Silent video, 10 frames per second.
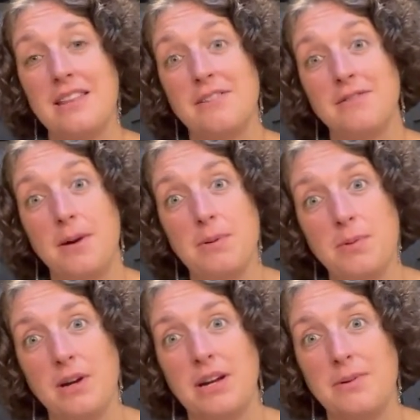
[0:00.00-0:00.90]
and then
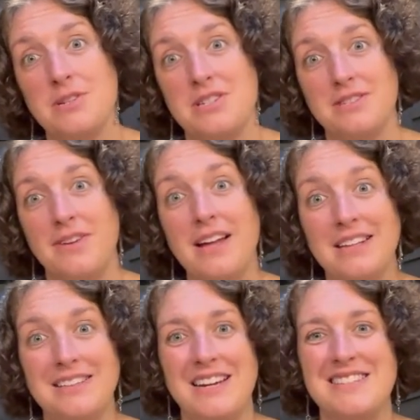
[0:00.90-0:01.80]
February, which is
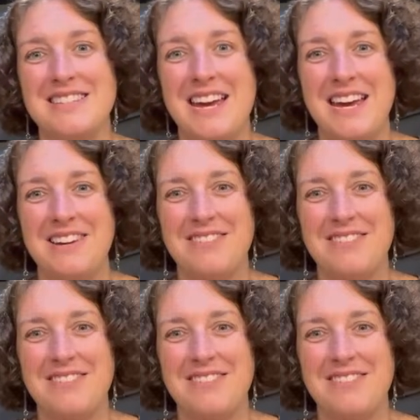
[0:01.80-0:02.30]
Valentine's Day.